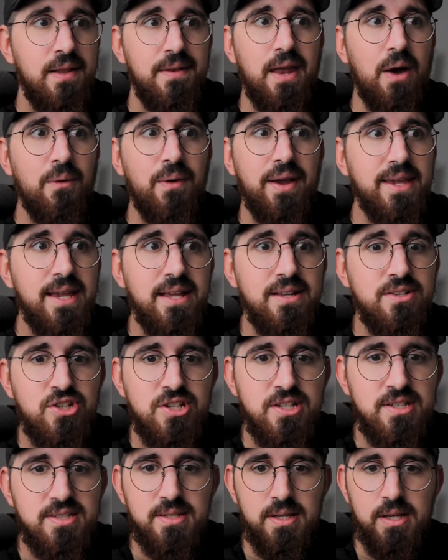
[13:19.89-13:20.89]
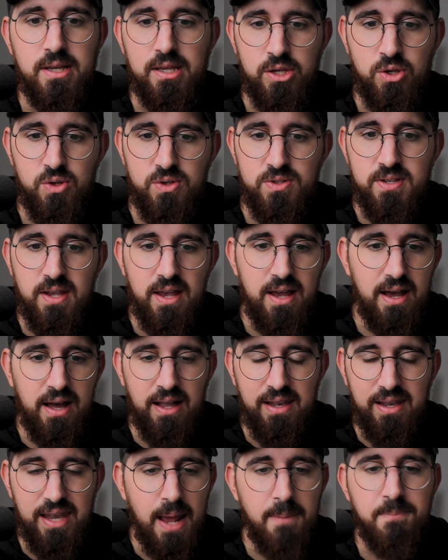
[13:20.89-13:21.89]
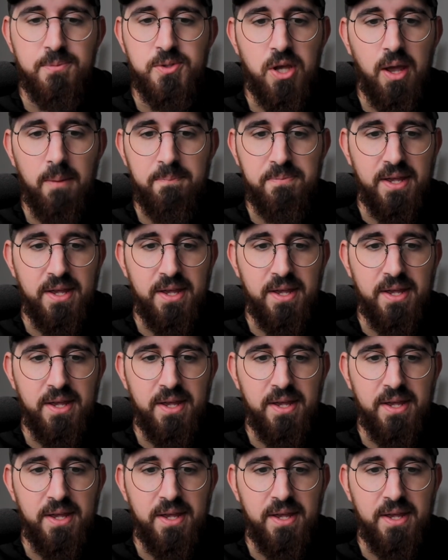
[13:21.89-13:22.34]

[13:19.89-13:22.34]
Now I can just use a laptop